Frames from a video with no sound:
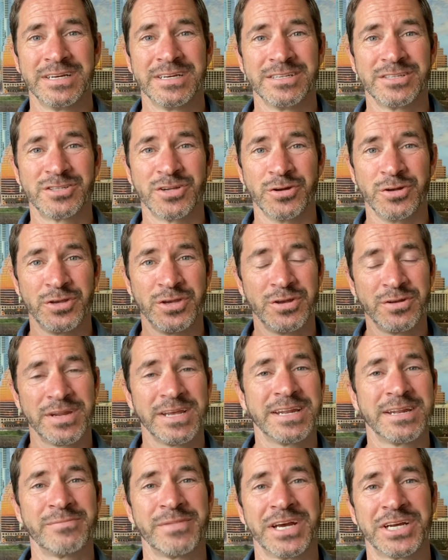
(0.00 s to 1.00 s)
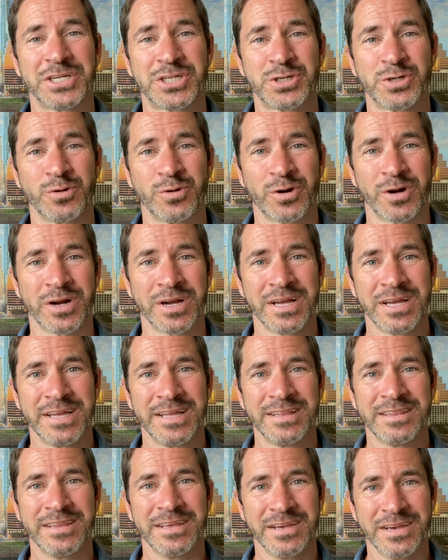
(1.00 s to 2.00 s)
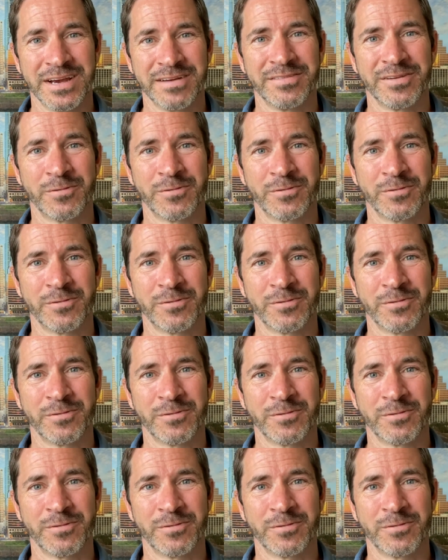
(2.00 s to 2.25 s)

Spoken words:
So you need to make sure that you have